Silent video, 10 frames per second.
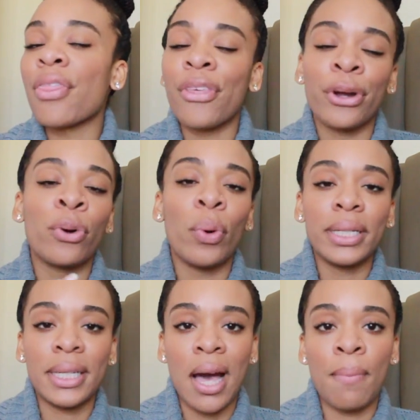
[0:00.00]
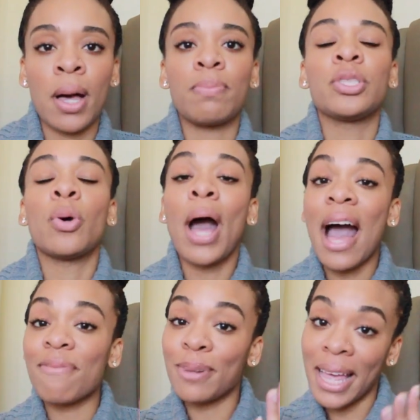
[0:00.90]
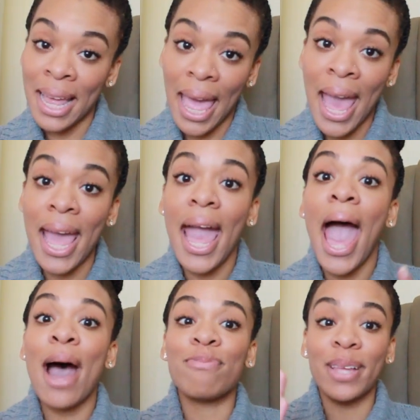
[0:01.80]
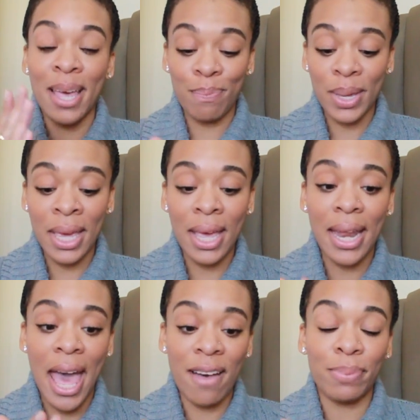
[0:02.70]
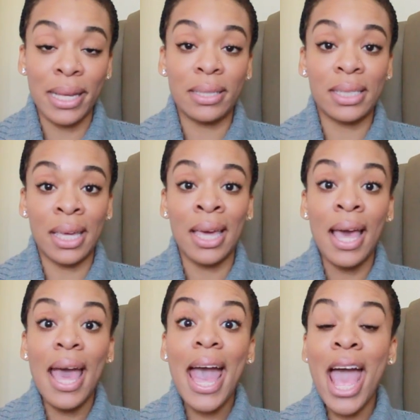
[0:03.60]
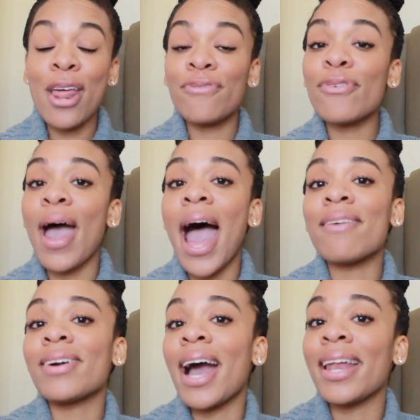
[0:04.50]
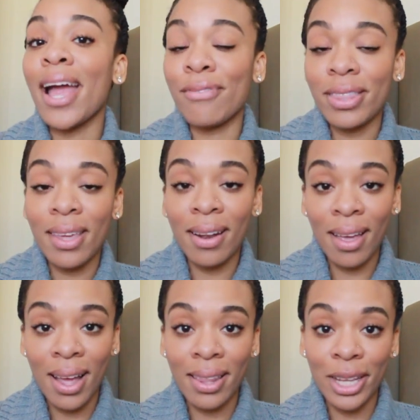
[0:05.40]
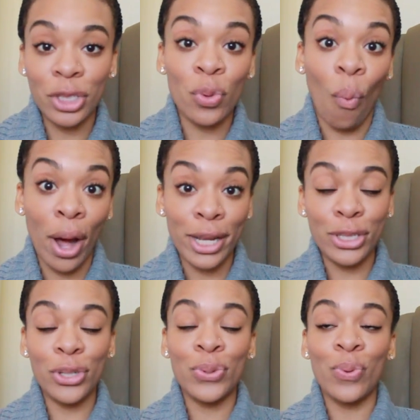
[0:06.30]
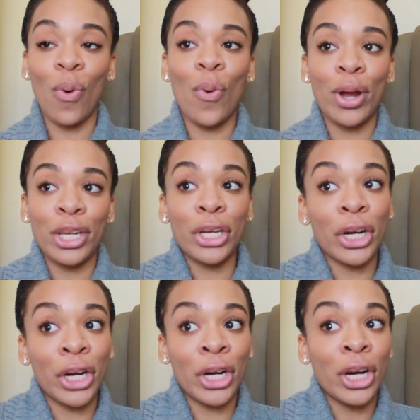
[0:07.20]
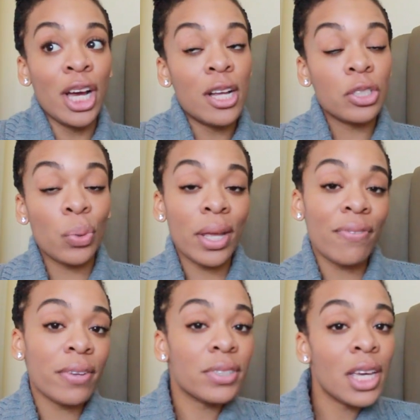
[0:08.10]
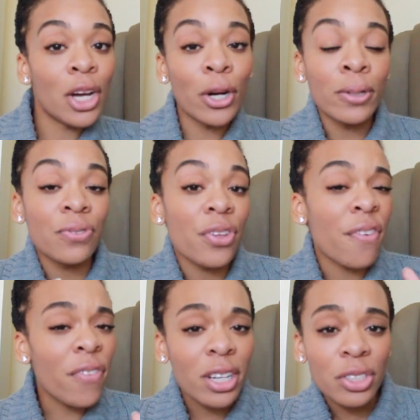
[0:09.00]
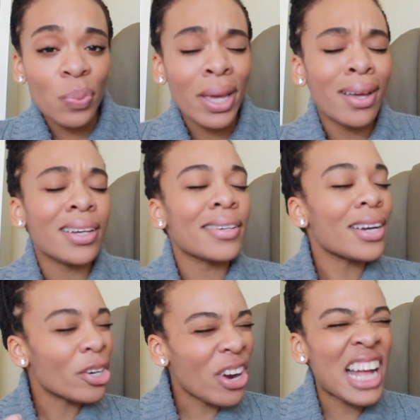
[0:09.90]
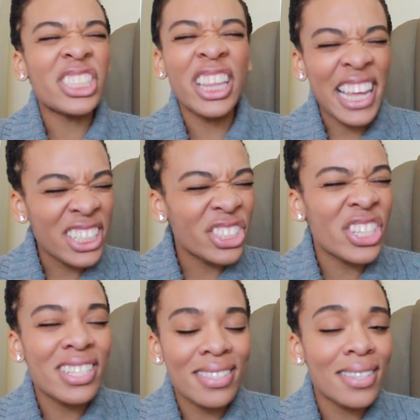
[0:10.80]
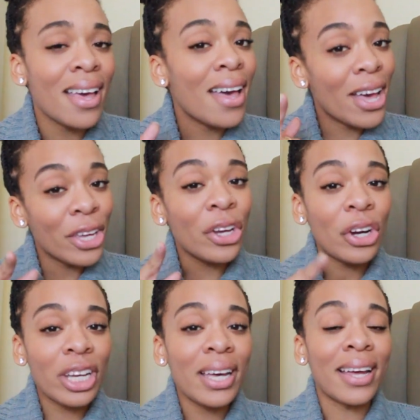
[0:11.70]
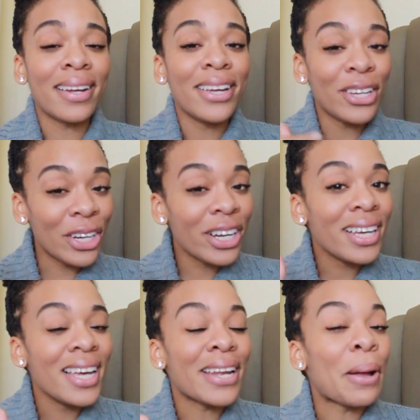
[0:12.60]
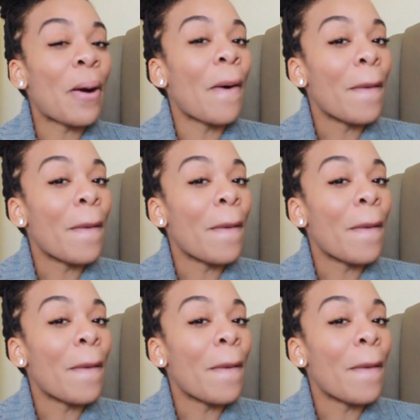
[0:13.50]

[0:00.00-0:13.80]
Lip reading: They're going to come up. So have plan A, have plan B, and have plan C. And if you have gotten everything done that you wanted to on your 2015 goals for the first week, congratulations. You're good. You're good.